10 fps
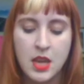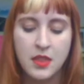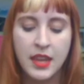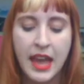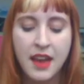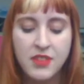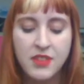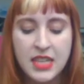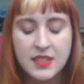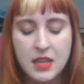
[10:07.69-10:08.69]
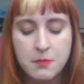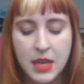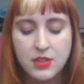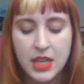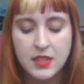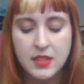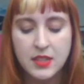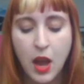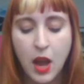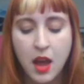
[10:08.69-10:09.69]
The cavities in my chest
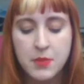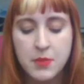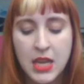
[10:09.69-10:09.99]
throb,